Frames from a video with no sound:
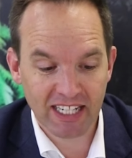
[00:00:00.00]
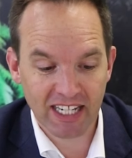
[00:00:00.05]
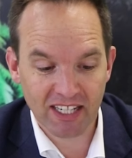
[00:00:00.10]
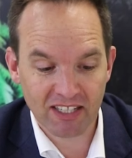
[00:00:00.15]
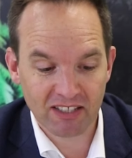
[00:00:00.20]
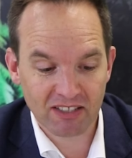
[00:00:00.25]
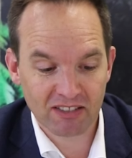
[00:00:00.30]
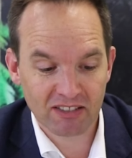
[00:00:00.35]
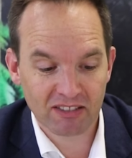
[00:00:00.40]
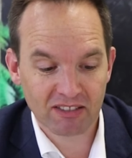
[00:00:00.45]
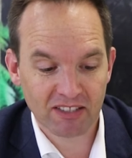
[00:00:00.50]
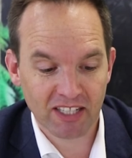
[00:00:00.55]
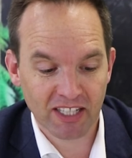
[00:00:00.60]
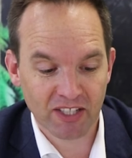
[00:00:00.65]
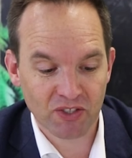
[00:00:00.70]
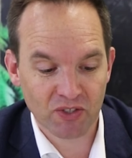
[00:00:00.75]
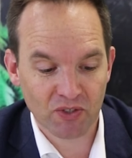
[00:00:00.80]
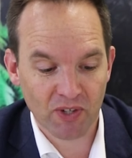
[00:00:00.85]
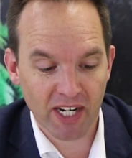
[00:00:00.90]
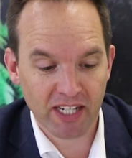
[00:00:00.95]
gets
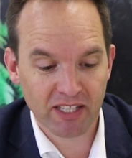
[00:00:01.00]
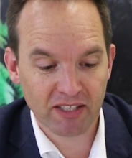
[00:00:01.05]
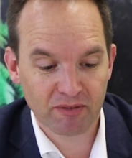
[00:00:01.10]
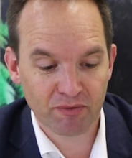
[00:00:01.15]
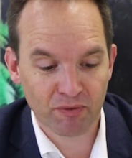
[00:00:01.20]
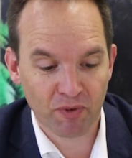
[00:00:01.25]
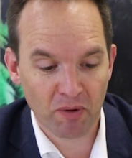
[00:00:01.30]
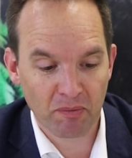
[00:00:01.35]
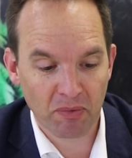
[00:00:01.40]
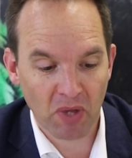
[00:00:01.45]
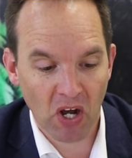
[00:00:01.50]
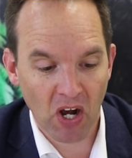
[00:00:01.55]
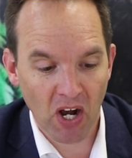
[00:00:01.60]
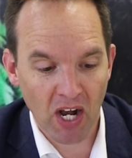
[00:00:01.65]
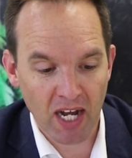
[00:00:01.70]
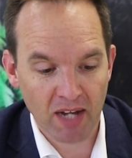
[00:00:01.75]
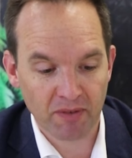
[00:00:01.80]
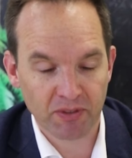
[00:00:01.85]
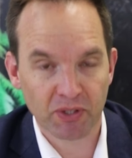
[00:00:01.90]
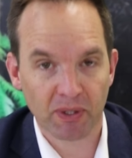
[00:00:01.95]
extracted from the
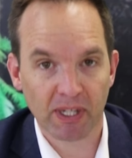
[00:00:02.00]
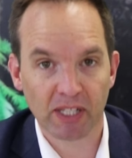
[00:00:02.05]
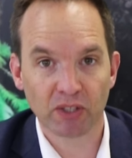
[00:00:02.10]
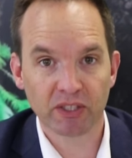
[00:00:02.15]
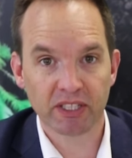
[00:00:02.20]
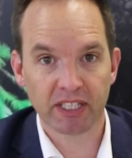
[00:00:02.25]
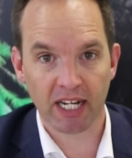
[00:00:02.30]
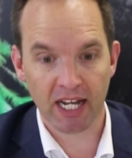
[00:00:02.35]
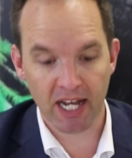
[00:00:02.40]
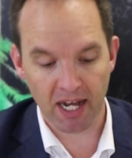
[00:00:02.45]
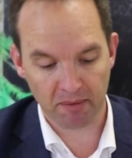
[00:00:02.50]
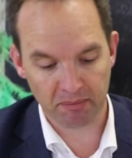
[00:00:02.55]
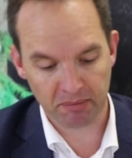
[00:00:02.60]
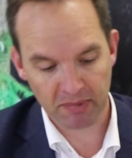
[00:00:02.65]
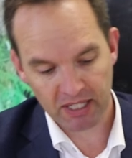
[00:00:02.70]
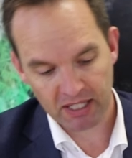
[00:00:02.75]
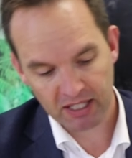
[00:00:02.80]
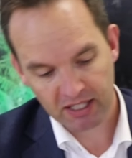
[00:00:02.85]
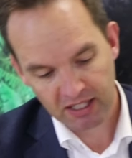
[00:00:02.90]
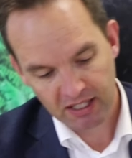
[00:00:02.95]
hive? So I looked it up,
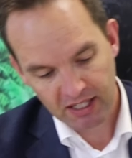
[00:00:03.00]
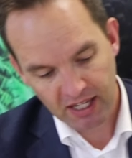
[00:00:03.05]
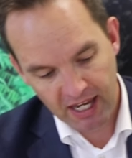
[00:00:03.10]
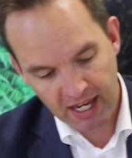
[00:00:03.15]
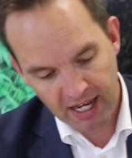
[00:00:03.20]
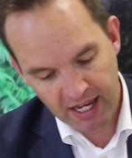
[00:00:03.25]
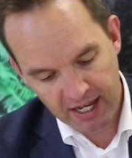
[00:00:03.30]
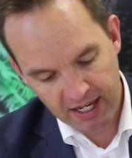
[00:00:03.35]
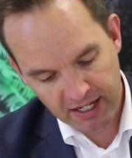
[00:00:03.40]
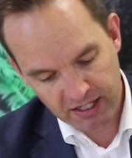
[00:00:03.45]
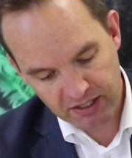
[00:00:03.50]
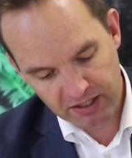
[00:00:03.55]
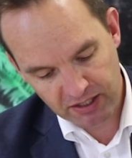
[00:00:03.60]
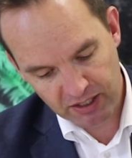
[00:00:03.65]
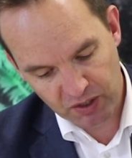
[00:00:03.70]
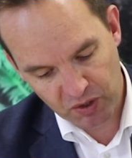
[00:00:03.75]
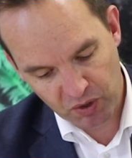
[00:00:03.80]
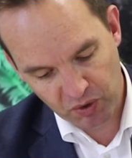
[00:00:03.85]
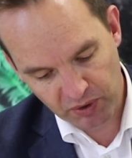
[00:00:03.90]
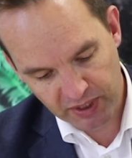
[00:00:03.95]
and
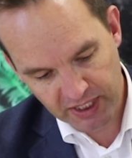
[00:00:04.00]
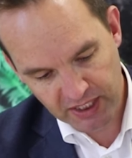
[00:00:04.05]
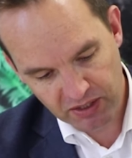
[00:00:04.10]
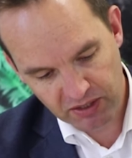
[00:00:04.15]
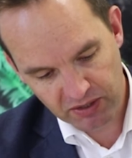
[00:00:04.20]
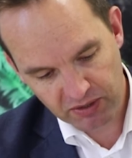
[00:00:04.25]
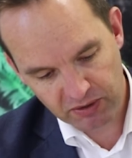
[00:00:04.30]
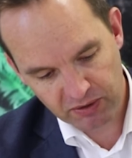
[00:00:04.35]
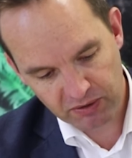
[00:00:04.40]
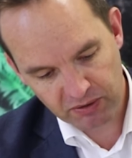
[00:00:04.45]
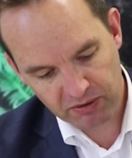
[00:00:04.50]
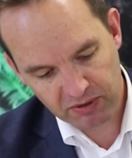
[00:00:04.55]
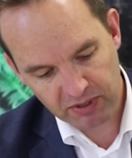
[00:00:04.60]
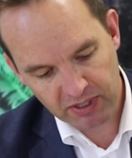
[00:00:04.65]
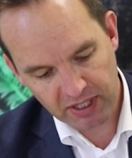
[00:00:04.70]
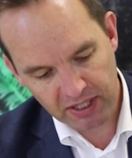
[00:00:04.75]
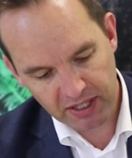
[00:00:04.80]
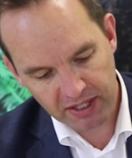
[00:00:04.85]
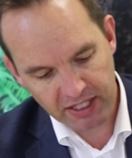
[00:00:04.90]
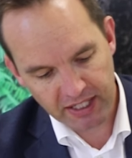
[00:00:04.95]
according to
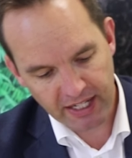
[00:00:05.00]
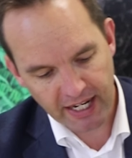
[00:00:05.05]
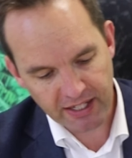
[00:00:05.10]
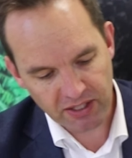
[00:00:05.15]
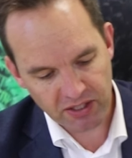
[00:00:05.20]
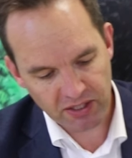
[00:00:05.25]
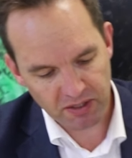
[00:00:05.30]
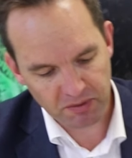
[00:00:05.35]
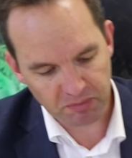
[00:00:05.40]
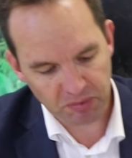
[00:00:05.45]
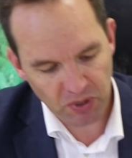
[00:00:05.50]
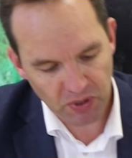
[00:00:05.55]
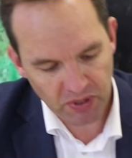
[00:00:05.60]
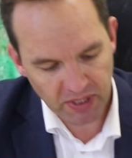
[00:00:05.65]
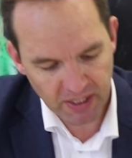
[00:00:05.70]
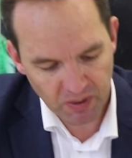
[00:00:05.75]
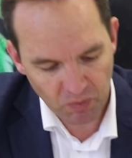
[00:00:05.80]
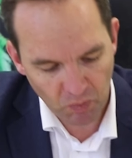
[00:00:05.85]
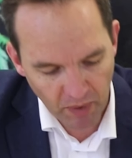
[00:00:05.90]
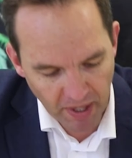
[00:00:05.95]
the Nature's
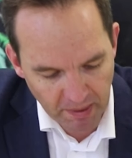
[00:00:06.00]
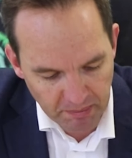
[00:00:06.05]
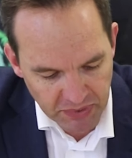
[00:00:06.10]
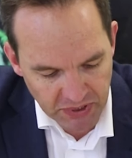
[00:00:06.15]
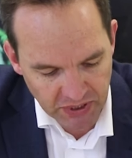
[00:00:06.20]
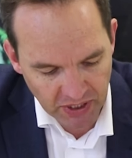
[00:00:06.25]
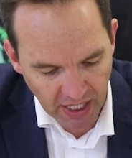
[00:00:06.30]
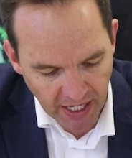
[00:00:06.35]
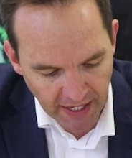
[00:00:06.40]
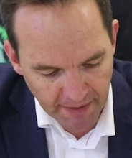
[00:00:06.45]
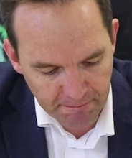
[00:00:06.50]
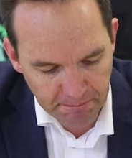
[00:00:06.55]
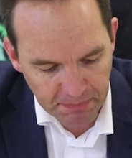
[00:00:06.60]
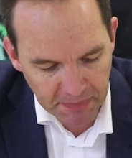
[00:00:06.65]
Beauty website,